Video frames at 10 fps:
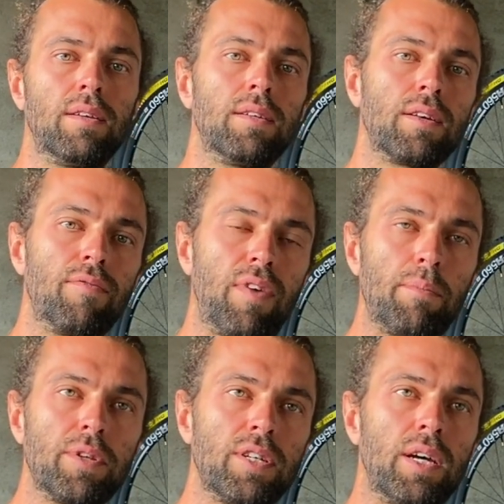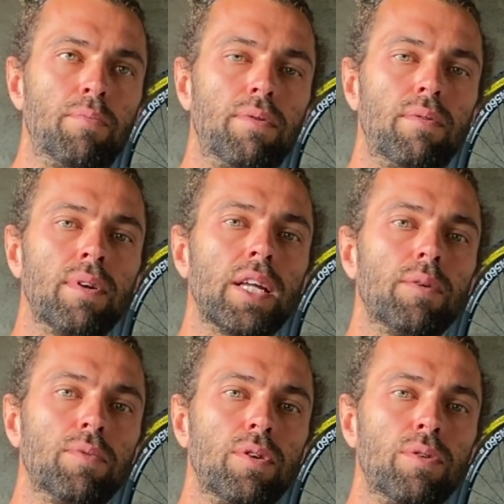You can flip the chip and get
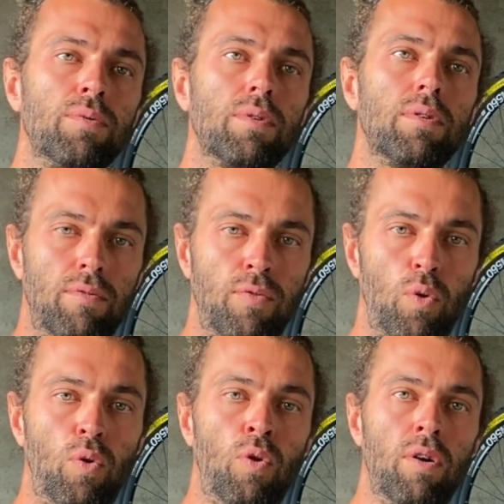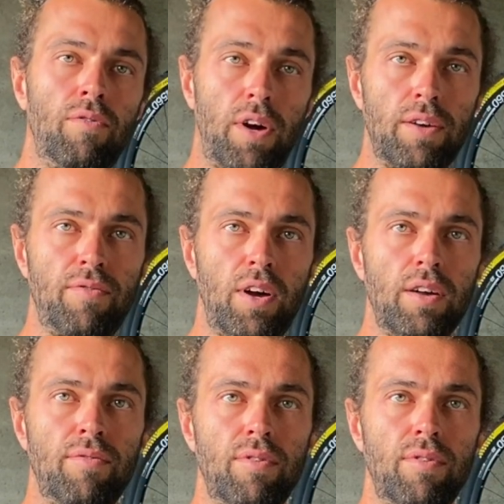up to 455.